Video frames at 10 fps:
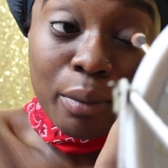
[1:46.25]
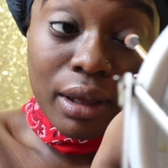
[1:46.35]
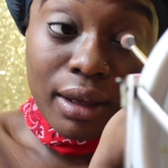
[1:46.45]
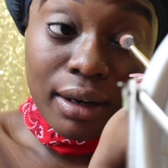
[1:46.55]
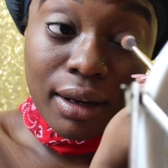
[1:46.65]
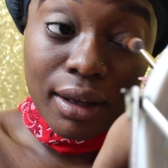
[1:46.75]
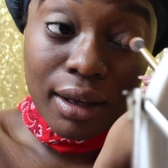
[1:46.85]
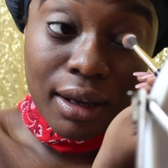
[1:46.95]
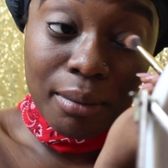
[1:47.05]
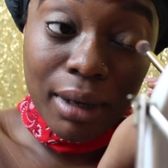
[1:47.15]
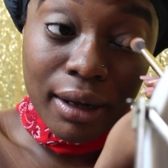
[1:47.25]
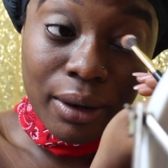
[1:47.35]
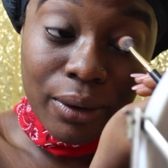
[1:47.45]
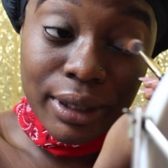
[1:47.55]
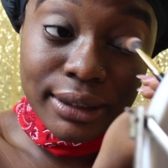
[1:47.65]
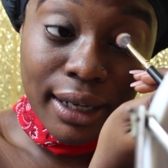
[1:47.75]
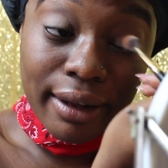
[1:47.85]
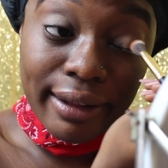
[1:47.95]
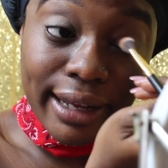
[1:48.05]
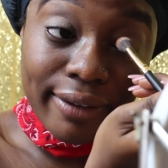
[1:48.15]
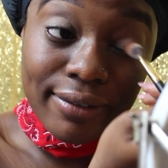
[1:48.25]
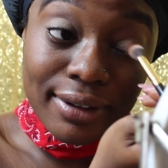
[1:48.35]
been in my whole entire life,